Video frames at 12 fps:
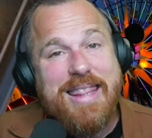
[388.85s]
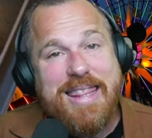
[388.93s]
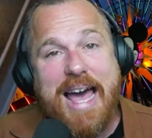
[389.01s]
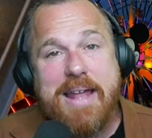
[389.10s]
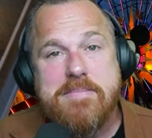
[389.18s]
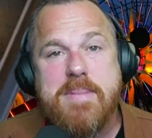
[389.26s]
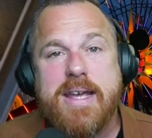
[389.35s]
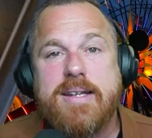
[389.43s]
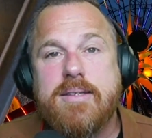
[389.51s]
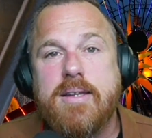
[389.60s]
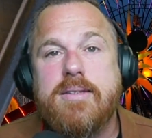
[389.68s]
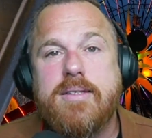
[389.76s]
That
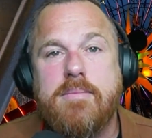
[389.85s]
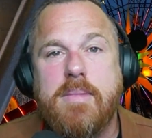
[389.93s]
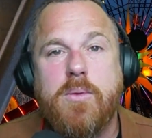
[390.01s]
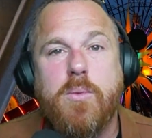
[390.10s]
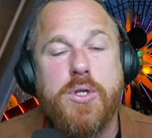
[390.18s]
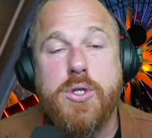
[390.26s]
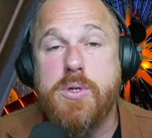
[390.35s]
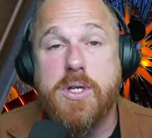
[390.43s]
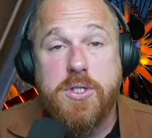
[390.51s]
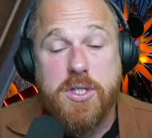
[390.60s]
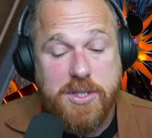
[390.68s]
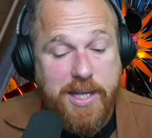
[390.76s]
makes sense to me when you
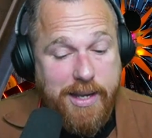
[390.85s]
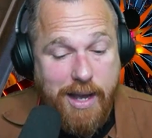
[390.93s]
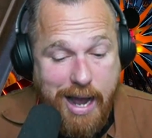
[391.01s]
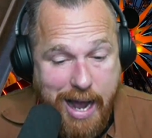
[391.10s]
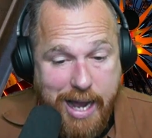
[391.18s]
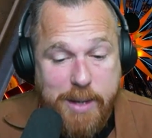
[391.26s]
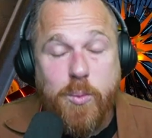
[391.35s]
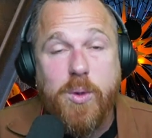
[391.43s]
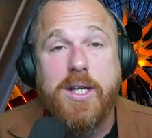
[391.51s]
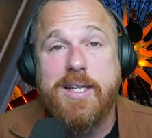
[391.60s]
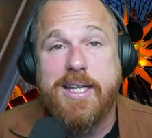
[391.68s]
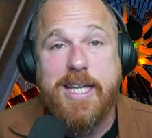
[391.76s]
could just say, I'm
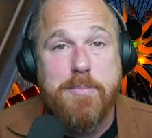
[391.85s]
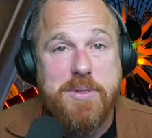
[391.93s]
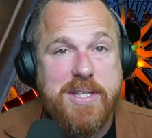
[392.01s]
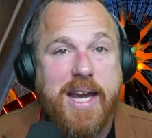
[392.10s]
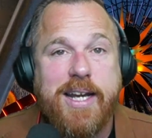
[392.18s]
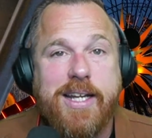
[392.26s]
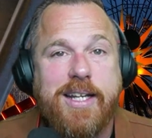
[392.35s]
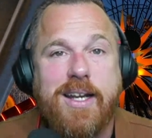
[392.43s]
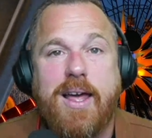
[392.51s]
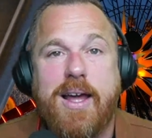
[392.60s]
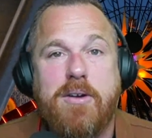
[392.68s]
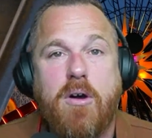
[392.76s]
willing to keep standing
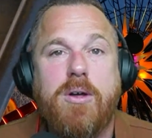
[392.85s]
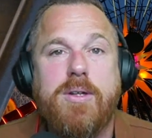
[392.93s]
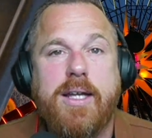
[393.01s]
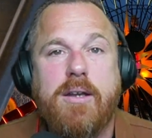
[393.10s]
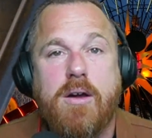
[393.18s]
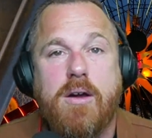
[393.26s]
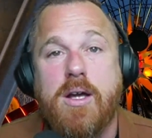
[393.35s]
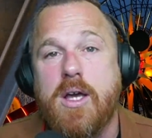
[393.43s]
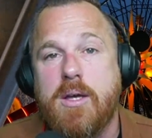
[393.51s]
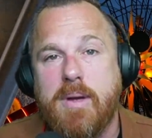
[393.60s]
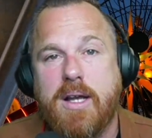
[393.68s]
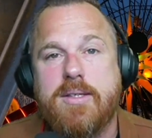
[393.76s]
in line all day long
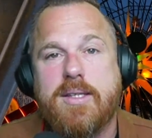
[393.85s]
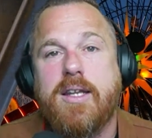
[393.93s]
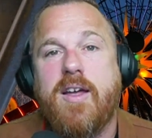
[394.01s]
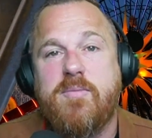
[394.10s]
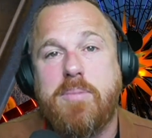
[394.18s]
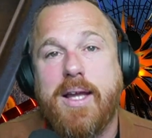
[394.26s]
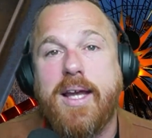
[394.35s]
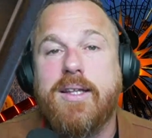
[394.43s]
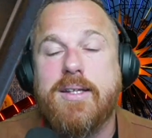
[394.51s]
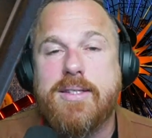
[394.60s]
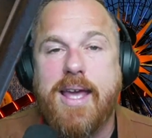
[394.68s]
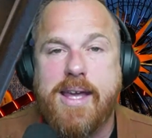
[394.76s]
because I love playing
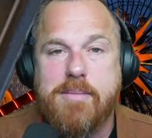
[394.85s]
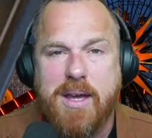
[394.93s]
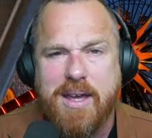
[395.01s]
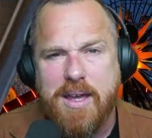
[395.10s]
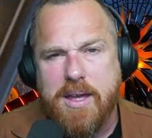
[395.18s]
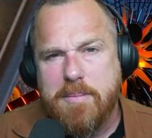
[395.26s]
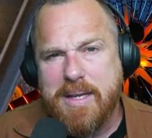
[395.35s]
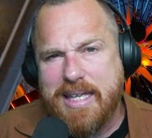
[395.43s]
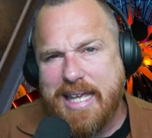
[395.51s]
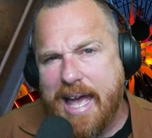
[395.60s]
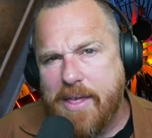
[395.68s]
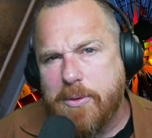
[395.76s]
this game.
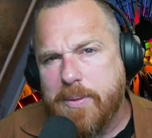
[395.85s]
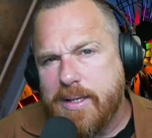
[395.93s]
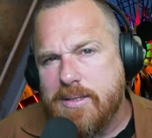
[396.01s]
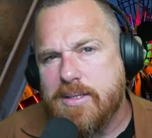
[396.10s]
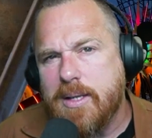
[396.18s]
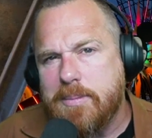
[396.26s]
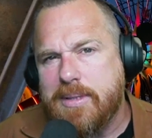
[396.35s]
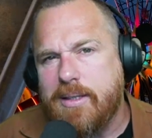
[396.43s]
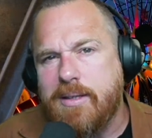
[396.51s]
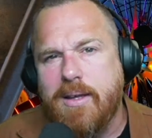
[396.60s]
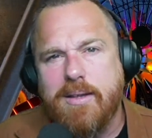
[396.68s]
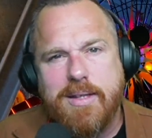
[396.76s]
But gathering
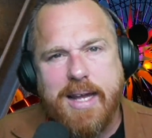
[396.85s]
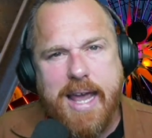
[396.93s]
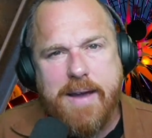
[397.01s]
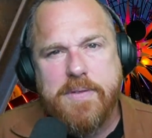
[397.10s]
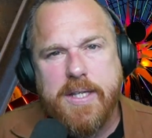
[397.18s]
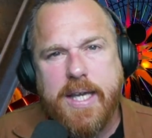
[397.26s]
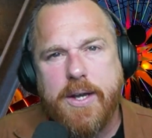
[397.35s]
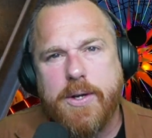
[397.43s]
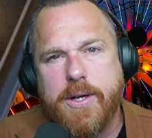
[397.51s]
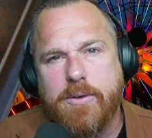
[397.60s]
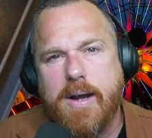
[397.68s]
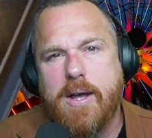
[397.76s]
something that I have to
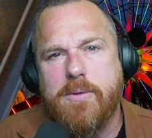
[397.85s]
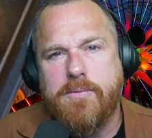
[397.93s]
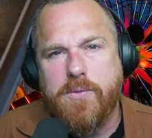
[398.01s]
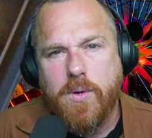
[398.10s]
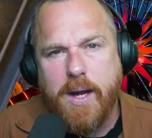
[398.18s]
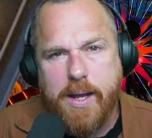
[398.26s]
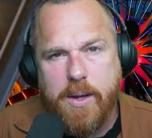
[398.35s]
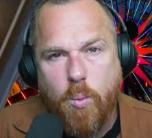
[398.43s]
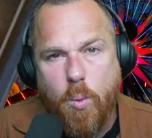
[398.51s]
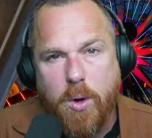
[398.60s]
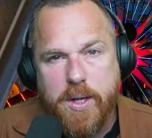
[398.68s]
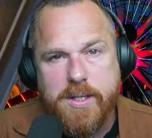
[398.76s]
carry around for a
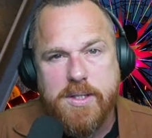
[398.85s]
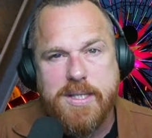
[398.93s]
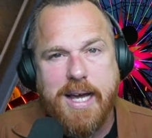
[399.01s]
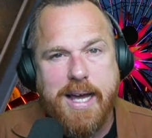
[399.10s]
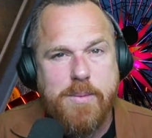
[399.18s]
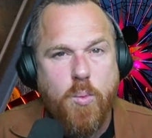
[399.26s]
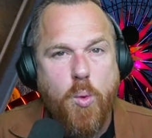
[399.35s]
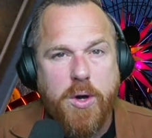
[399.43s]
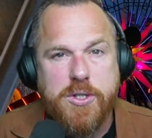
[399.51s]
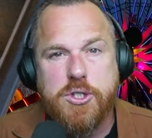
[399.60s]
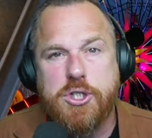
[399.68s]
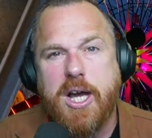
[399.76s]
one-time,
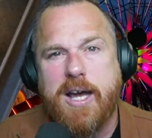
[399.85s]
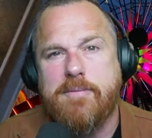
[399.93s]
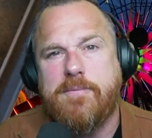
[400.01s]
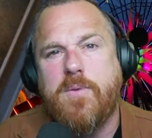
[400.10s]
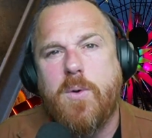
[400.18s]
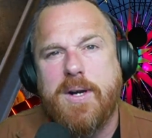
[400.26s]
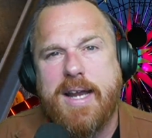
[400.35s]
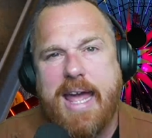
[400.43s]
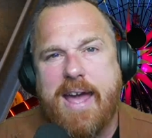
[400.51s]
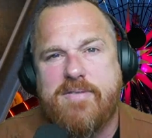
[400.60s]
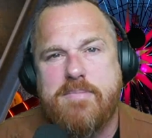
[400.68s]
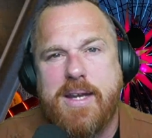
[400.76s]
one-shot,
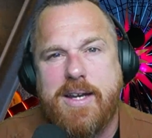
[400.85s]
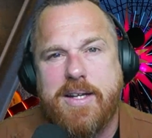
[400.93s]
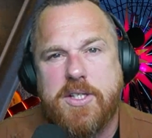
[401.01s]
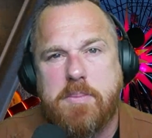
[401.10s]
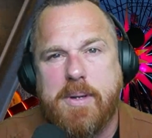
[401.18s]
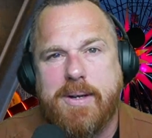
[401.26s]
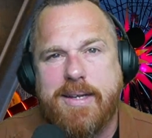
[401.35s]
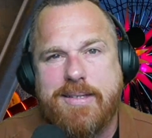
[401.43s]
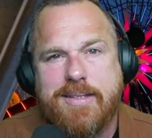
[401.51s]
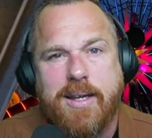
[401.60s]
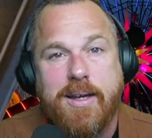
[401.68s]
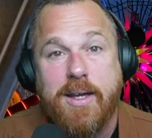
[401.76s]
4.5 minute
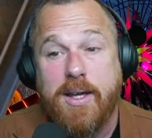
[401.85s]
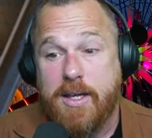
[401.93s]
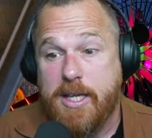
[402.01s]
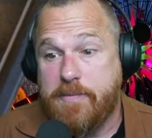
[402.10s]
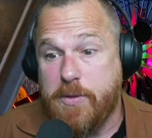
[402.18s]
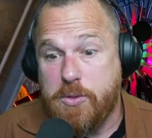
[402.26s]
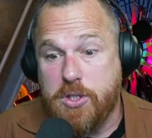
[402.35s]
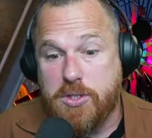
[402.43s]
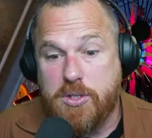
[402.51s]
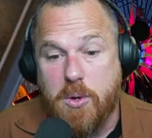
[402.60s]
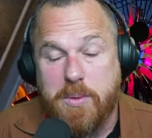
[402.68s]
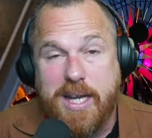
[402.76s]
experience, if you
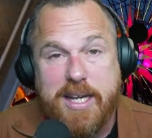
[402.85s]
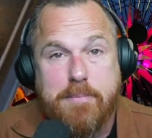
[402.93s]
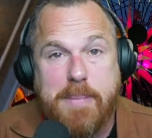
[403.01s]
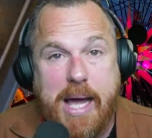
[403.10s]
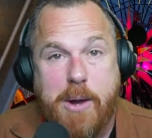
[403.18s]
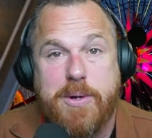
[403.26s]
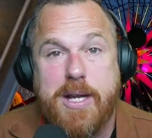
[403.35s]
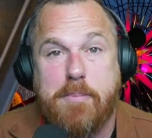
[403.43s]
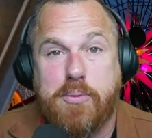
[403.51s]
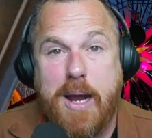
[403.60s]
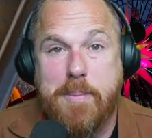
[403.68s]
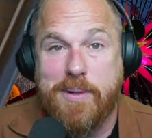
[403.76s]
just don't get it powered
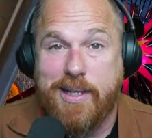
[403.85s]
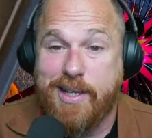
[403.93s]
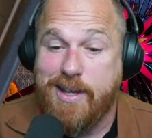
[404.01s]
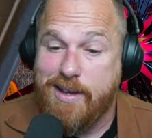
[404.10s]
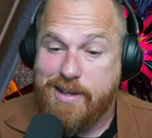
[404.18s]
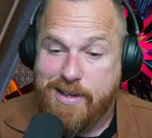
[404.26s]
up properly,